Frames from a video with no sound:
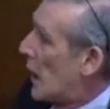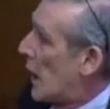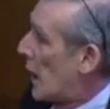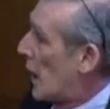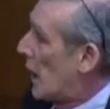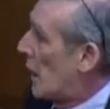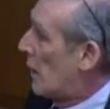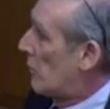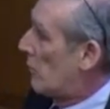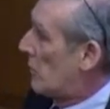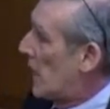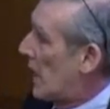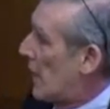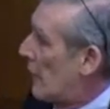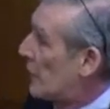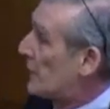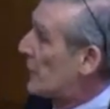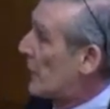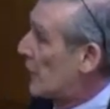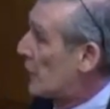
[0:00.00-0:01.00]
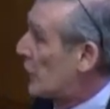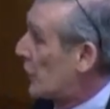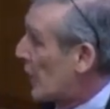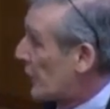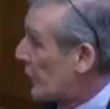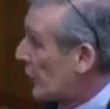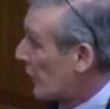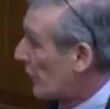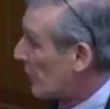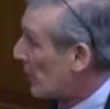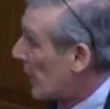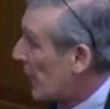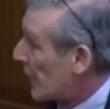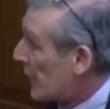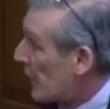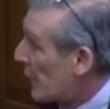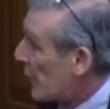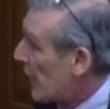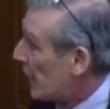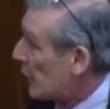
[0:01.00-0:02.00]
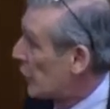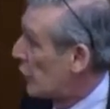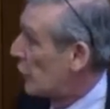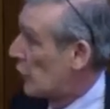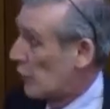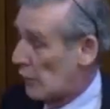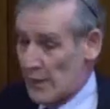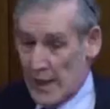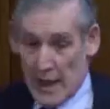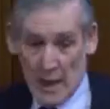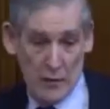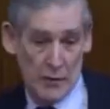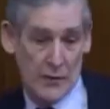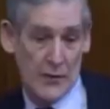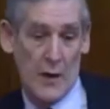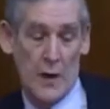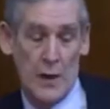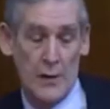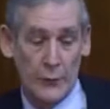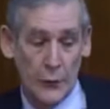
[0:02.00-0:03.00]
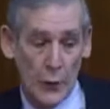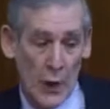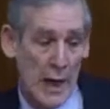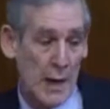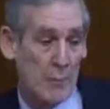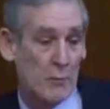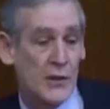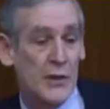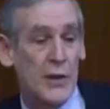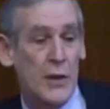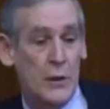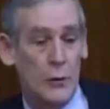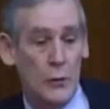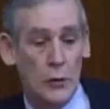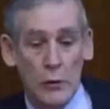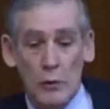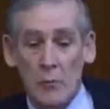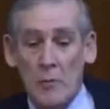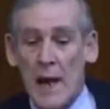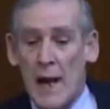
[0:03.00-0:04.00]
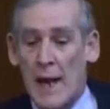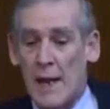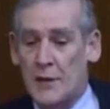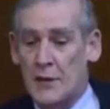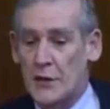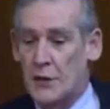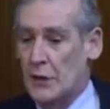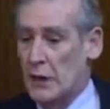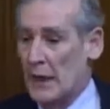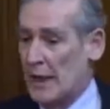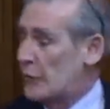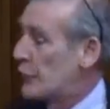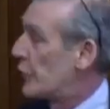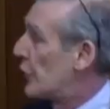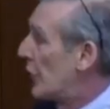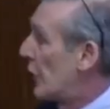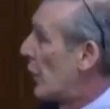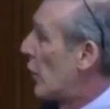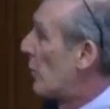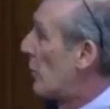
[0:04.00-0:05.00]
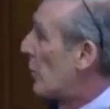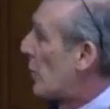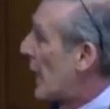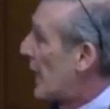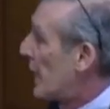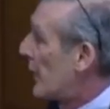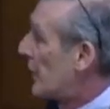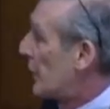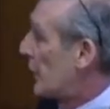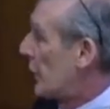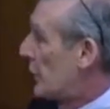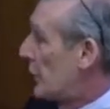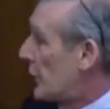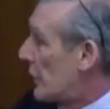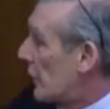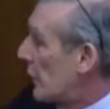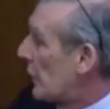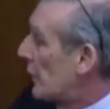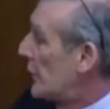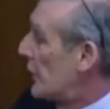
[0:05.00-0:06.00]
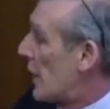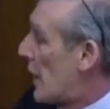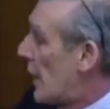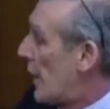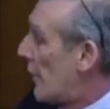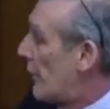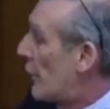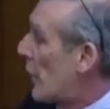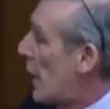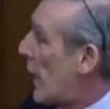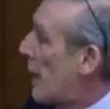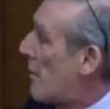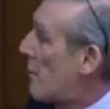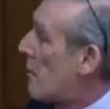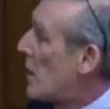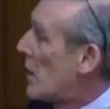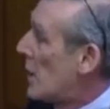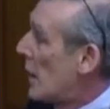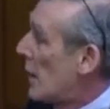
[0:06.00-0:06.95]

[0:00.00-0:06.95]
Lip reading: Aerospace shutoff bidirectional valve, 5 grams total mass, electrically operated, a little diaphragm,